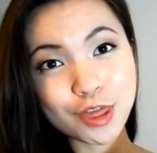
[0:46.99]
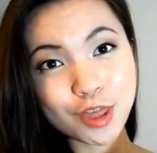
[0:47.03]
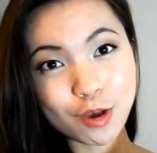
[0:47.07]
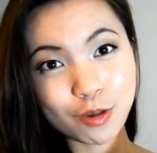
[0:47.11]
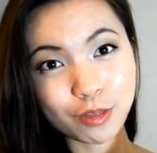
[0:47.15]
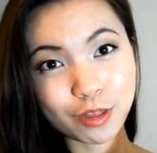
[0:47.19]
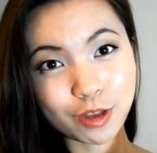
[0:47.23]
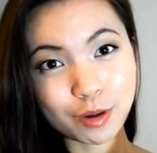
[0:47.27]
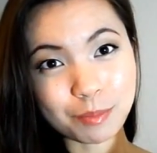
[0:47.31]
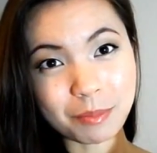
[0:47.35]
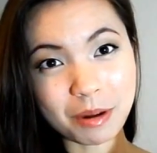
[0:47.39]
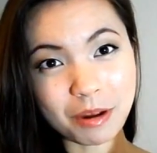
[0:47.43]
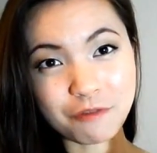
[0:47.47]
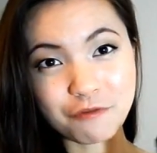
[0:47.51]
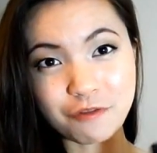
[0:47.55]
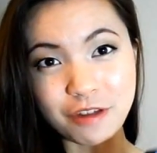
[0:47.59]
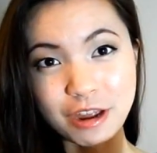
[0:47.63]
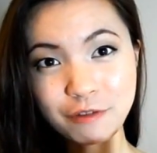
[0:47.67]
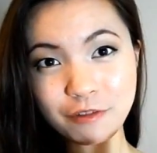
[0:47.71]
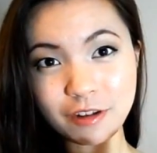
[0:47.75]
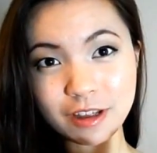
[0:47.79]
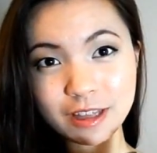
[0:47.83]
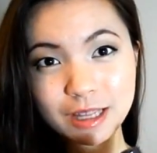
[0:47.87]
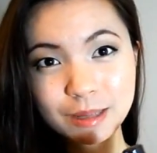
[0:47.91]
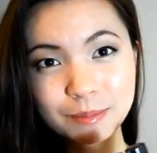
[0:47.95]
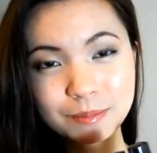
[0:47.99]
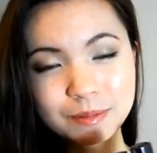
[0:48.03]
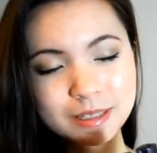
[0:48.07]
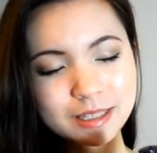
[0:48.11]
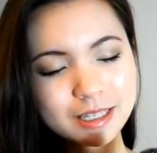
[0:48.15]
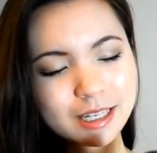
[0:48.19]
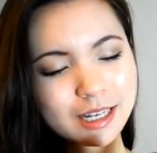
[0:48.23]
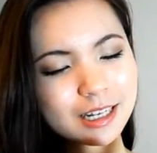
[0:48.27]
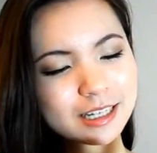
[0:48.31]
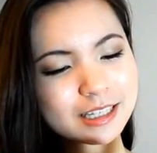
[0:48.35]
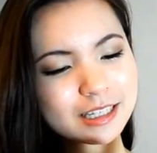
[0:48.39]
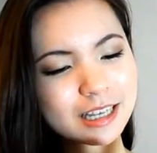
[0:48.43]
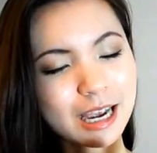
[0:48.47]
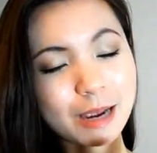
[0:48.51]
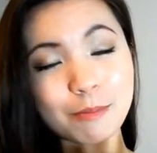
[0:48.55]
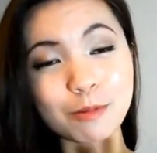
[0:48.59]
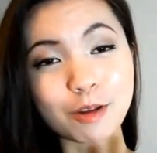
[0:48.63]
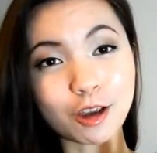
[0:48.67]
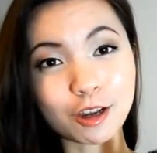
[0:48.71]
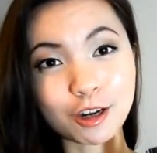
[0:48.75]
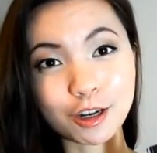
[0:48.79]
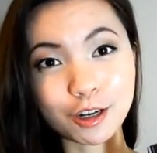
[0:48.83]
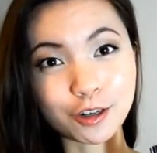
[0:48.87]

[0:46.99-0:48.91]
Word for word: Even though they're my favorite lipsticks,